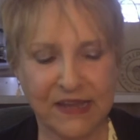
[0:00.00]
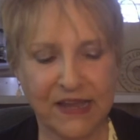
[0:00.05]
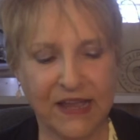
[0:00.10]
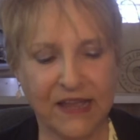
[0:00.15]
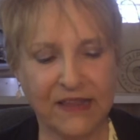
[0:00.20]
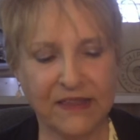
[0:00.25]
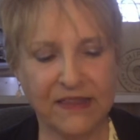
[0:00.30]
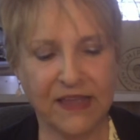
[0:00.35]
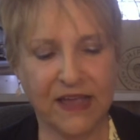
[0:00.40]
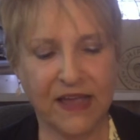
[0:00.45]

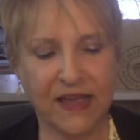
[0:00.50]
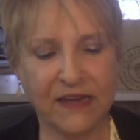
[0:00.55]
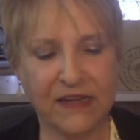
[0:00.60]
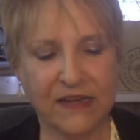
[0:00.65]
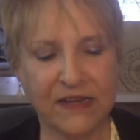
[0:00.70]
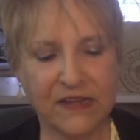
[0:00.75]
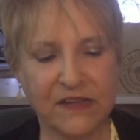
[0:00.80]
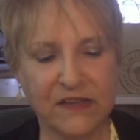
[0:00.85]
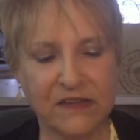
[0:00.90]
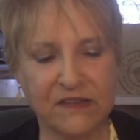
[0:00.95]
And that
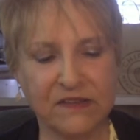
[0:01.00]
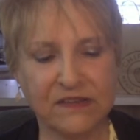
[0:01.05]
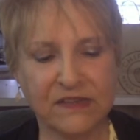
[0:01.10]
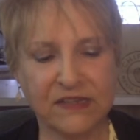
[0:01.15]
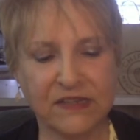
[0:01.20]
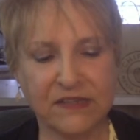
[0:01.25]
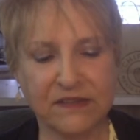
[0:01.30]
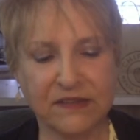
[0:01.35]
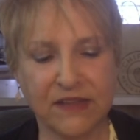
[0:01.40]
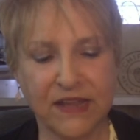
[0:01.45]
is
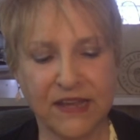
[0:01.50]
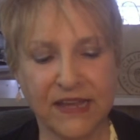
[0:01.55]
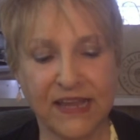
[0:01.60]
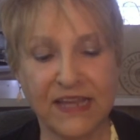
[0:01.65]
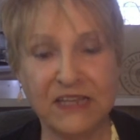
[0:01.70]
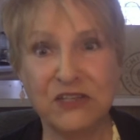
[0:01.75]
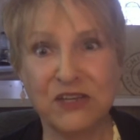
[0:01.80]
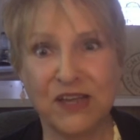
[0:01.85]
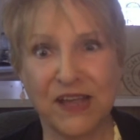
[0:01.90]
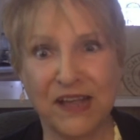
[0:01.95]
things like
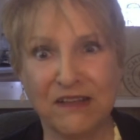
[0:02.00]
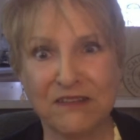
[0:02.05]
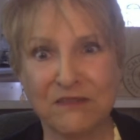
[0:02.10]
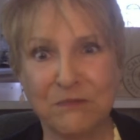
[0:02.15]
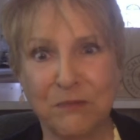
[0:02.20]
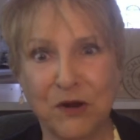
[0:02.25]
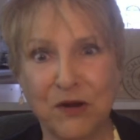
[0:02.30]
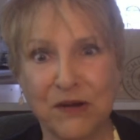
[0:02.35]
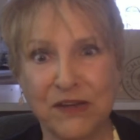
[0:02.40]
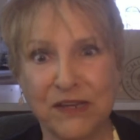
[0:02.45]
Ajax,
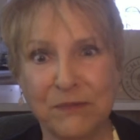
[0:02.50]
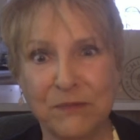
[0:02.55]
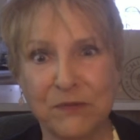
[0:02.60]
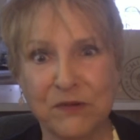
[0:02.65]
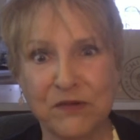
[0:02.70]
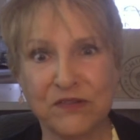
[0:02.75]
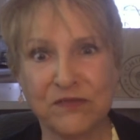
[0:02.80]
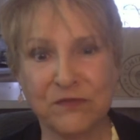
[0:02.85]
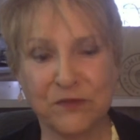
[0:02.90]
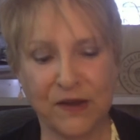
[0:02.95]

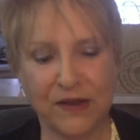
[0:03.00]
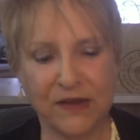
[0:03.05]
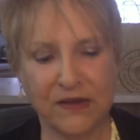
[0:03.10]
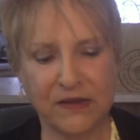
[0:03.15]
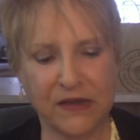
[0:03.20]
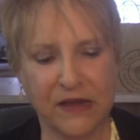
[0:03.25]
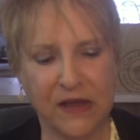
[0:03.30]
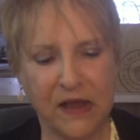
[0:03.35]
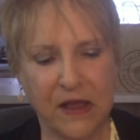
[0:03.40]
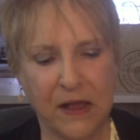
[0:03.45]
Barkeeper's
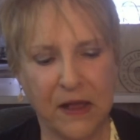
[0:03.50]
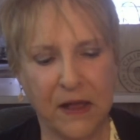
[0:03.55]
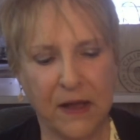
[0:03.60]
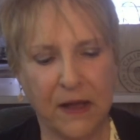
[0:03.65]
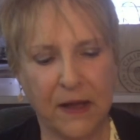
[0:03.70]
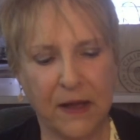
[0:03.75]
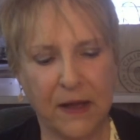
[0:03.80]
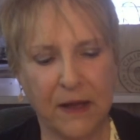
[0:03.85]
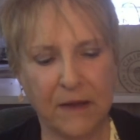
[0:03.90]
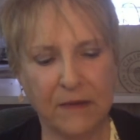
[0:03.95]
Friend,
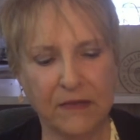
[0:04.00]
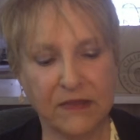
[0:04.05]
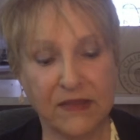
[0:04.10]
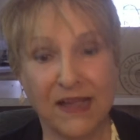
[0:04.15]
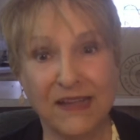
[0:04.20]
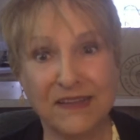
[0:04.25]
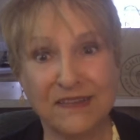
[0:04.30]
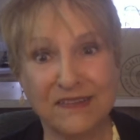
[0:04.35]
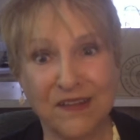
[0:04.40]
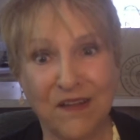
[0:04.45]

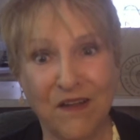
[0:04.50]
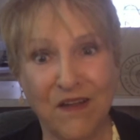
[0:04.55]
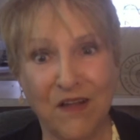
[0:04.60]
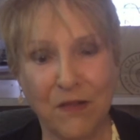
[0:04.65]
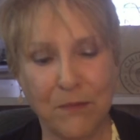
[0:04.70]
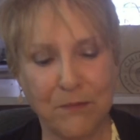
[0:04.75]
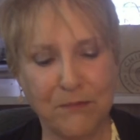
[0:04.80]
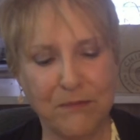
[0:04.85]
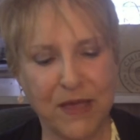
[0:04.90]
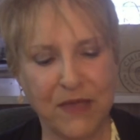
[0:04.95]

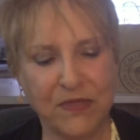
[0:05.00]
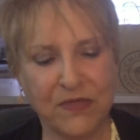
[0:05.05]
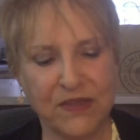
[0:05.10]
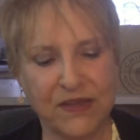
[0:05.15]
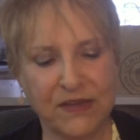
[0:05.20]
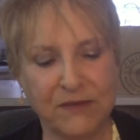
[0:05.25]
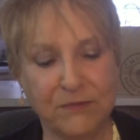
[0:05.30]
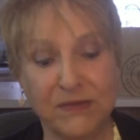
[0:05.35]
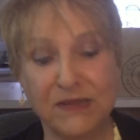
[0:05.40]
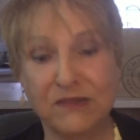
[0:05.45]
Lysol,
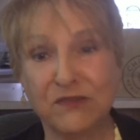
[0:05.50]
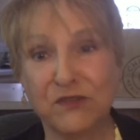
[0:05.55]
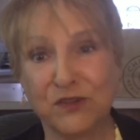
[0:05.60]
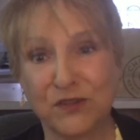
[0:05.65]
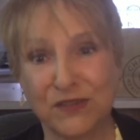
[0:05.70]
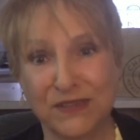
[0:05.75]
Method, Mr.